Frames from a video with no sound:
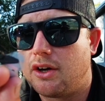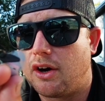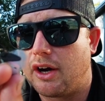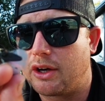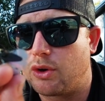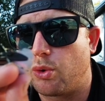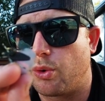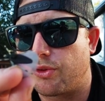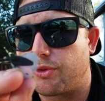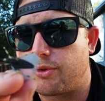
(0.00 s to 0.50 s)
I
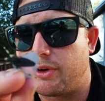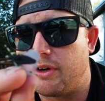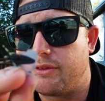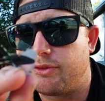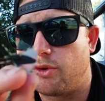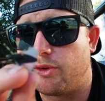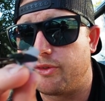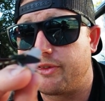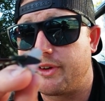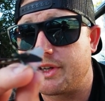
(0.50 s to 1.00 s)
caught 3 or
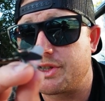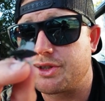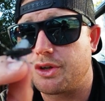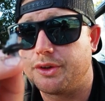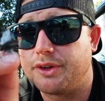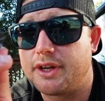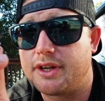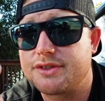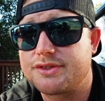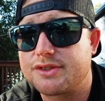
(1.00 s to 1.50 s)
4 fish
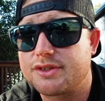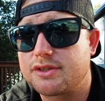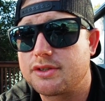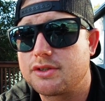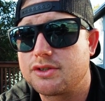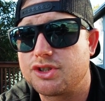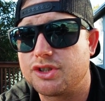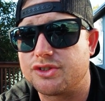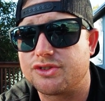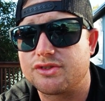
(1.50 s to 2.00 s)
on this,
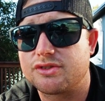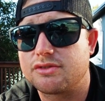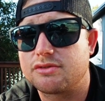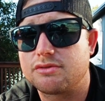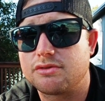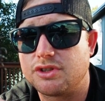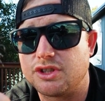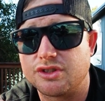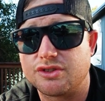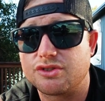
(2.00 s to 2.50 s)

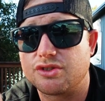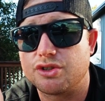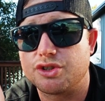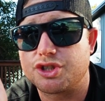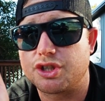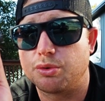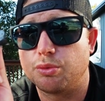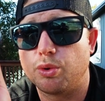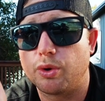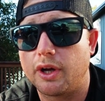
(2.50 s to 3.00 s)
just
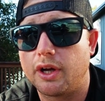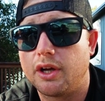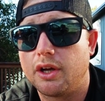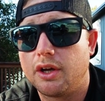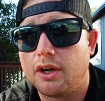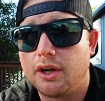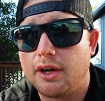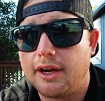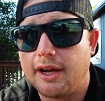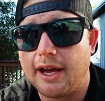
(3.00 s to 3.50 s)
searching water.
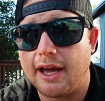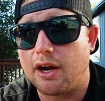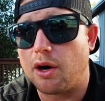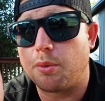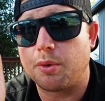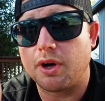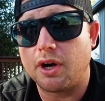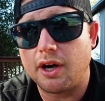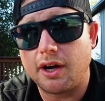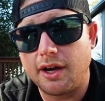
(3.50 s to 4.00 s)
And
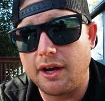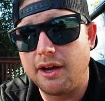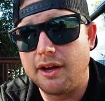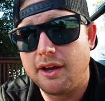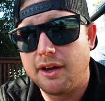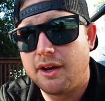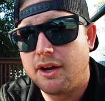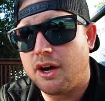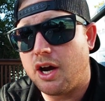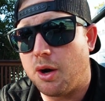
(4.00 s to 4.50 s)

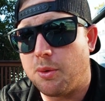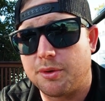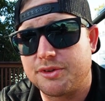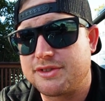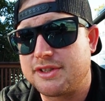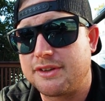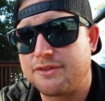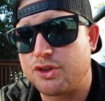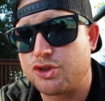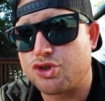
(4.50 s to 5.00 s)
I
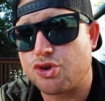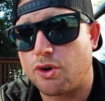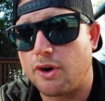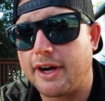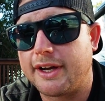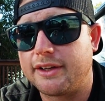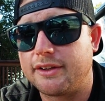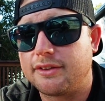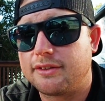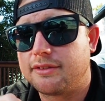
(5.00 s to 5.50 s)
wasn't even
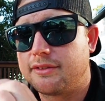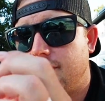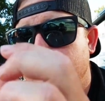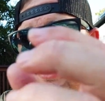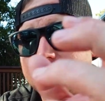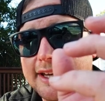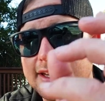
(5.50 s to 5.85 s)
trying to